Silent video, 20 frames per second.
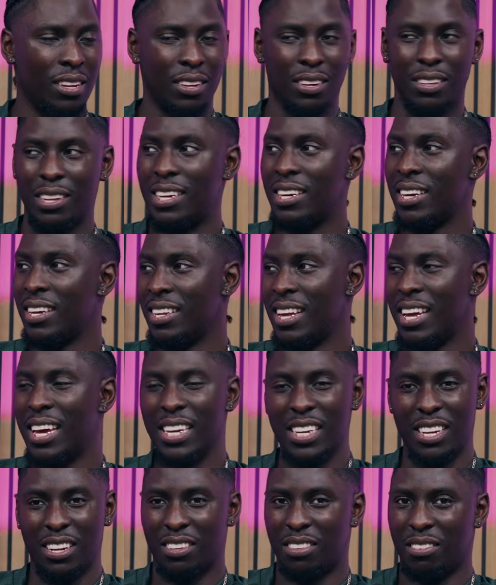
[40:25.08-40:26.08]
Because they
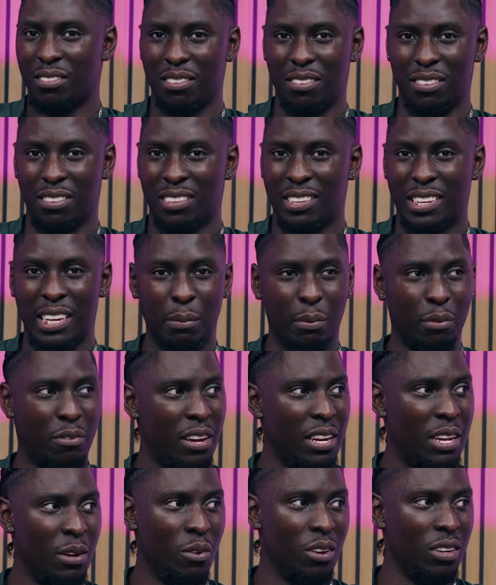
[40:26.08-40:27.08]
can just sleep with
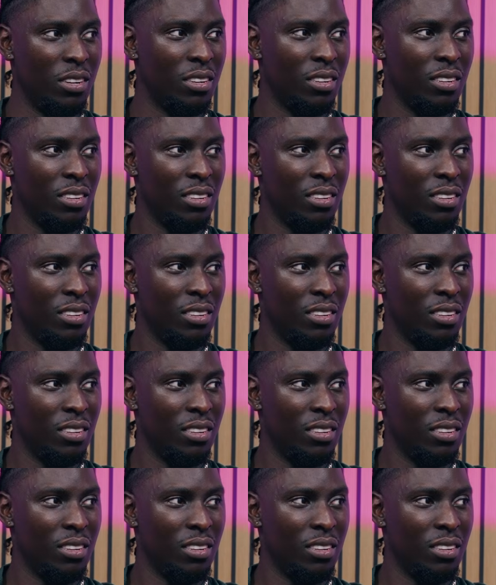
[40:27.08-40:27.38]
anyone.